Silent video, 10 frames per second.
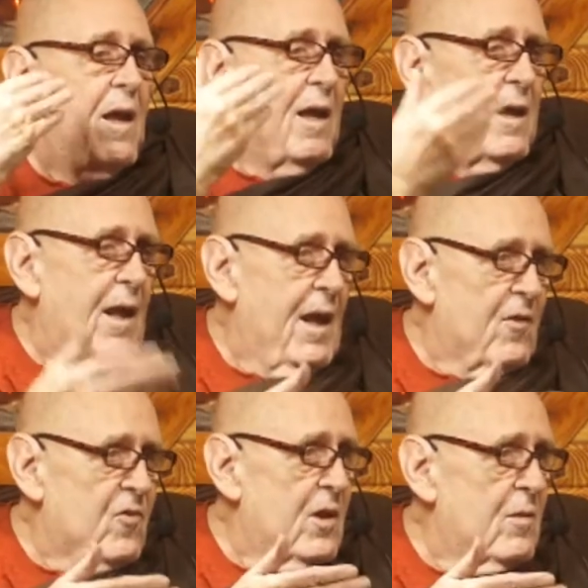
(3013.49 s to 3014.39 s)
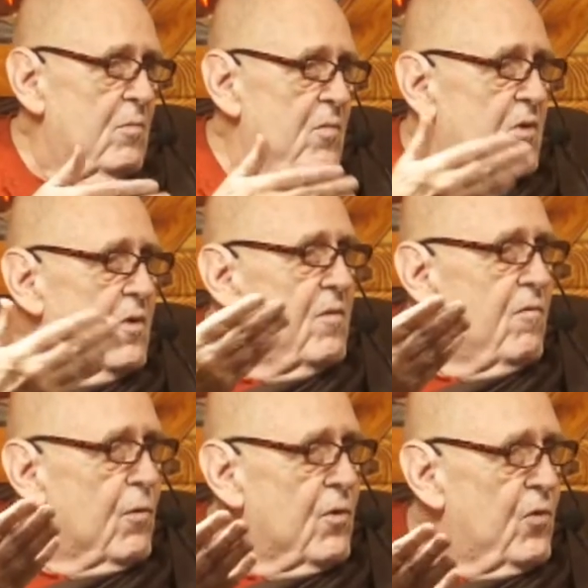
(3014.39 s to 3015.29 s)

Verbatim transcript: and ask him for